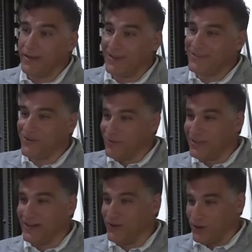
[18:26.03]
And so we'll
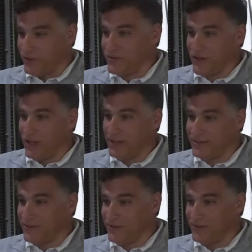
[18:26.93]
get an old
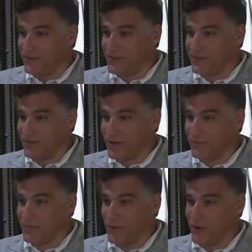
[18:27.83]
salt who
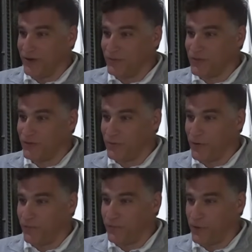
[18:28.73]
comes aboard, who served
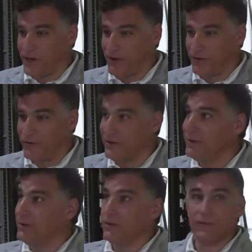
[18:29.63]
aboard 4 years,
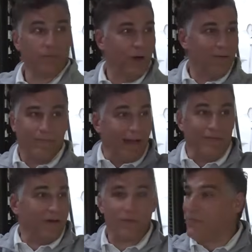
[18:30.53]
said, wow,
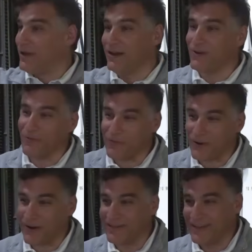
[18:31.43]
I've never been in here
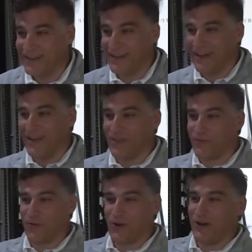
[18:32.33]
before. Wow. Yeah, and
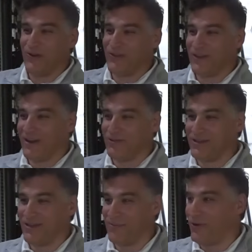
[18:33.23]
the 4 years that I
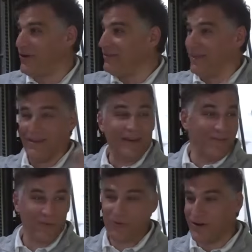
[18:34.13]
was on board, they
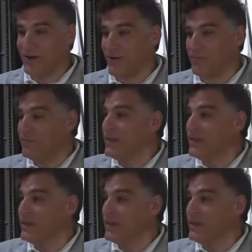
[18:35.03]
never were here.